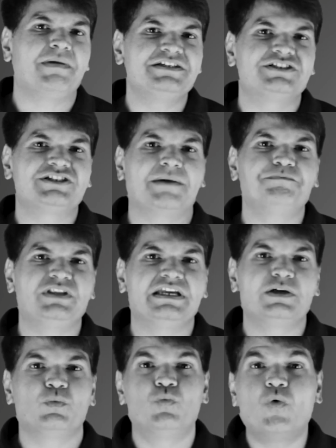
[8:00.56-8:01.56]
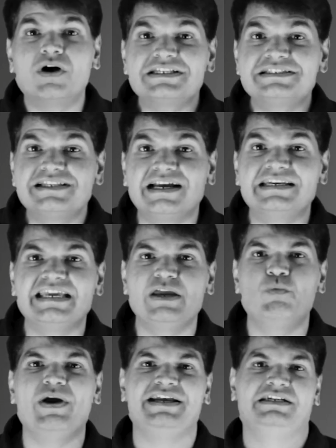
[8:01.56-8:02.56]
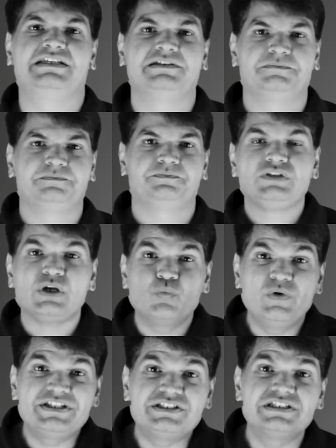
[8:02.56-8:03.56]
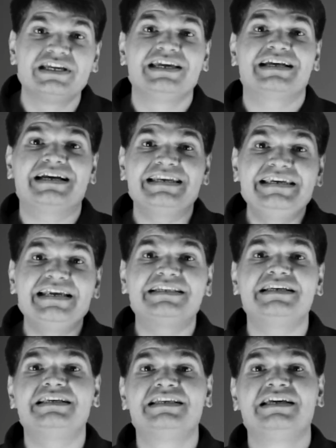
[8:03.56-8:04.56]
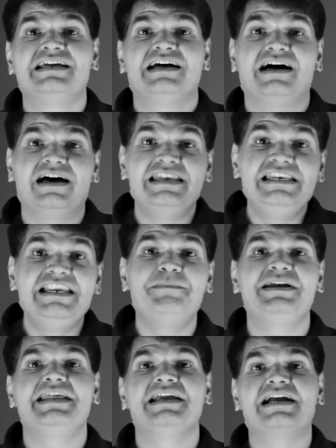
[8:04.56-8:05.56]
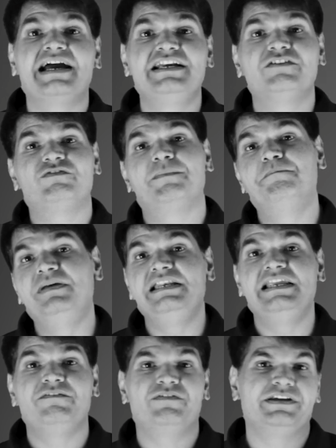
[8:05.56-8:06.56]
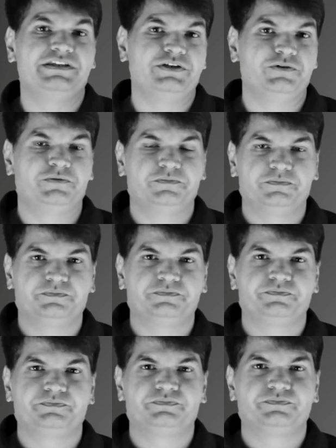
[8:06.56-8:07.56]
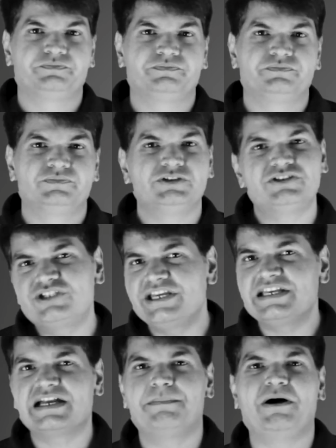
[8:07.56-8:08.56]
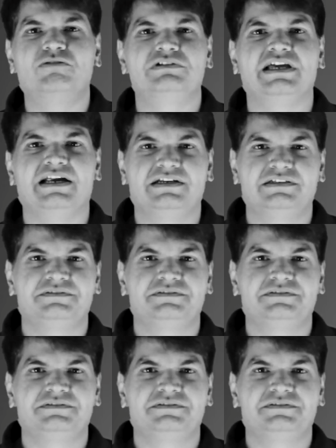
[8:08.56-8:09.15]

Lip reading: by something, what is that event which created a limiting kind of a belief in you? Just think about that.